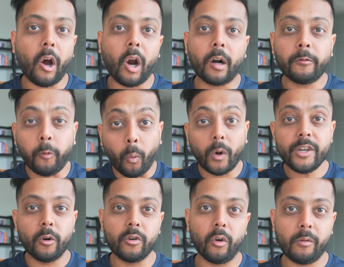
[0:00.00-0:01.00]
are for
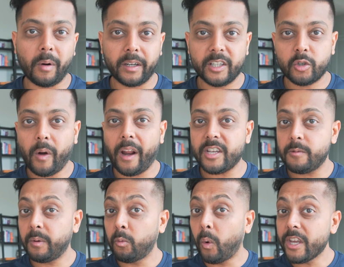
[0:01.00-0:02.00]
your go-to-market strategy.
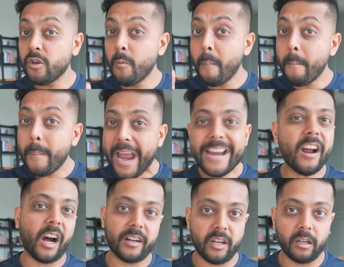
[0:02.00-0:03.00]
But what you may
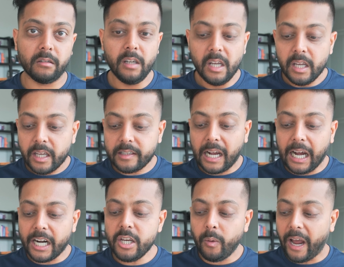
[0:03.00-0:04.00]
not know is,
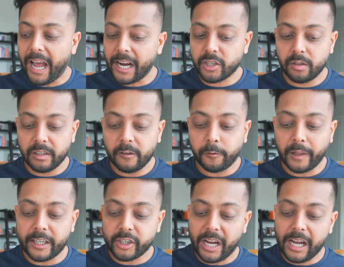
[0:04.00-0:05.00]
how do you actually flesh